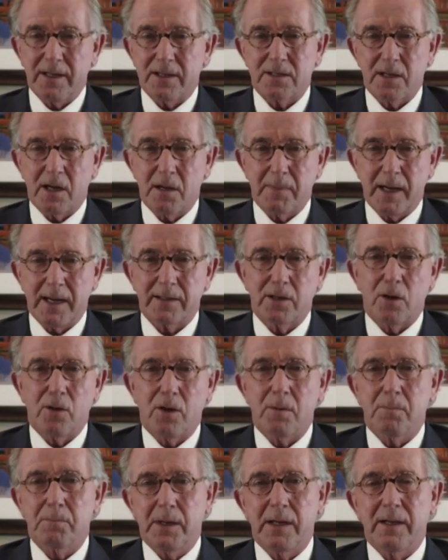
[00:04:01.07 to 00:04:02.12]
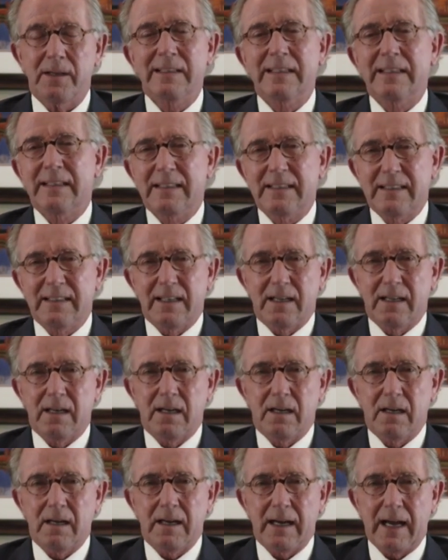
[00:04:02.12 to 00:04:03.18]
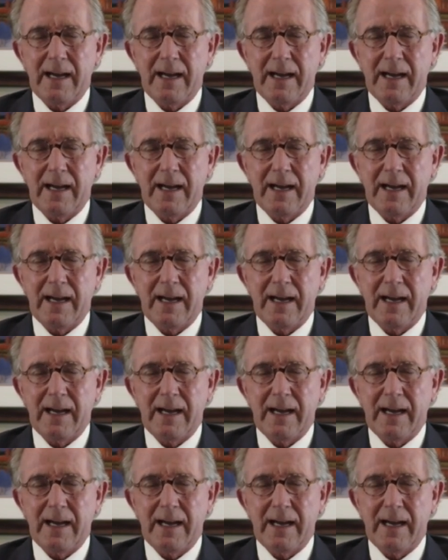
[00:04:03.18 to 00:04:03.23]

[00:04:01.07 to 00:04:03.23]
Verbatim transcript: That's not my call. But uh,